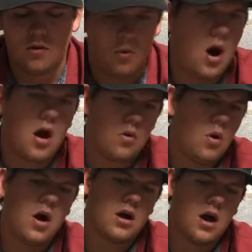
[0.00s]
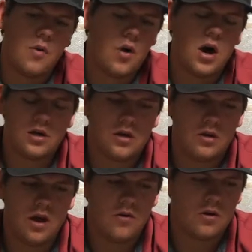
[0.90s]
I walked
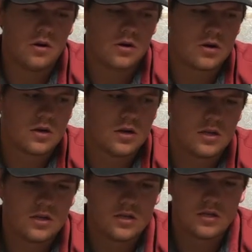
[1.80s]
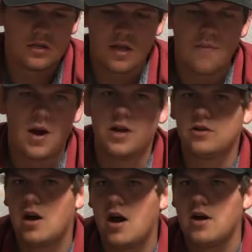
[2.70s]
till they were
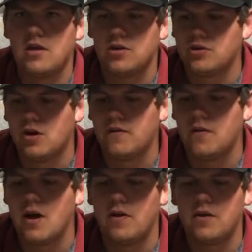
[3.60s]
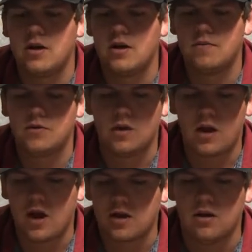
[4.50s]
semi-dry and then drove around in them so
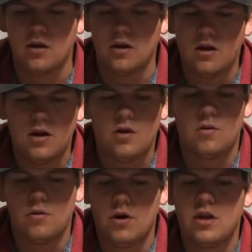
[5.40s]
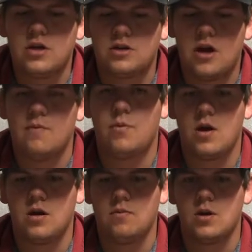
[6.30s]
that I could really try and
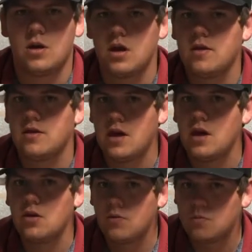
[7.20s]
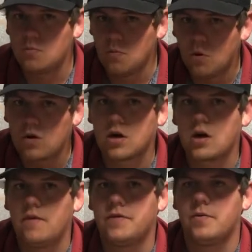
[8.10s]
break them in. And they are more
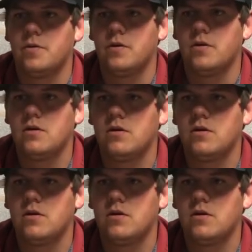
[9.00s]
comfortable.